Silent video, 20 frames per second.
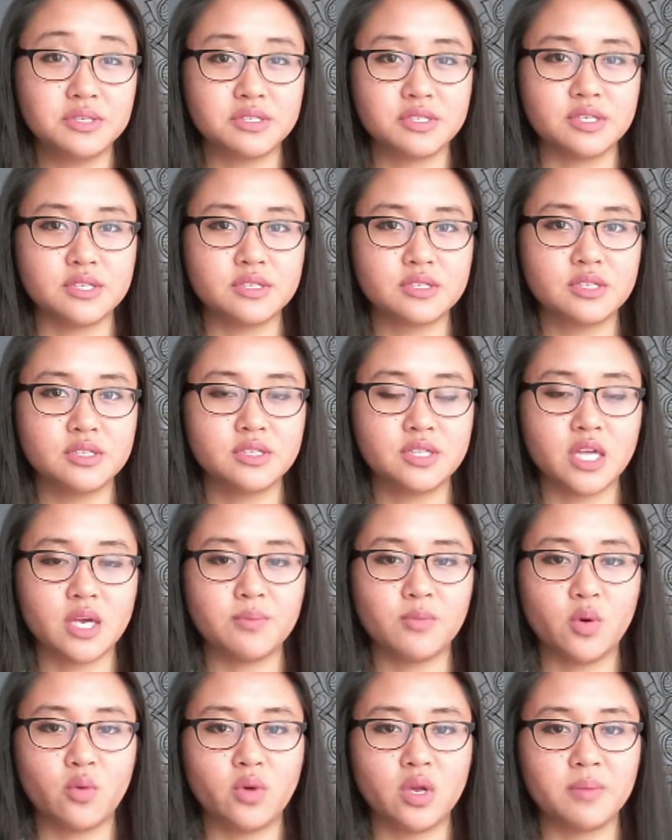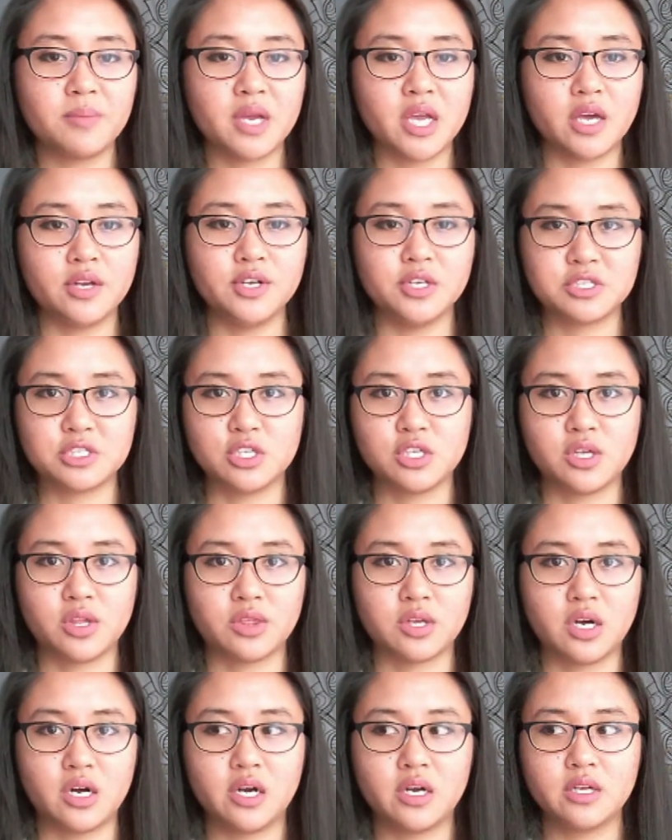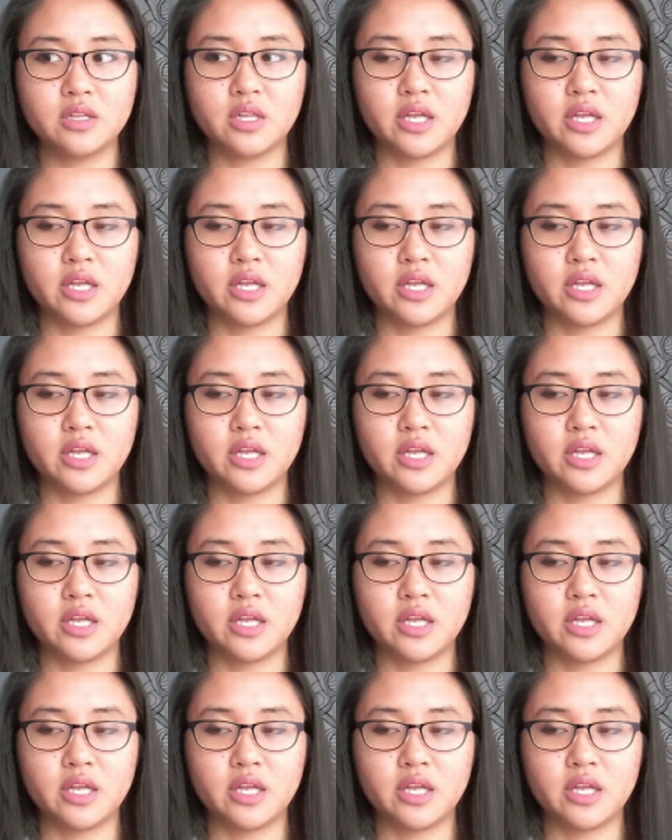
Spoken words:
season than we may initially thought.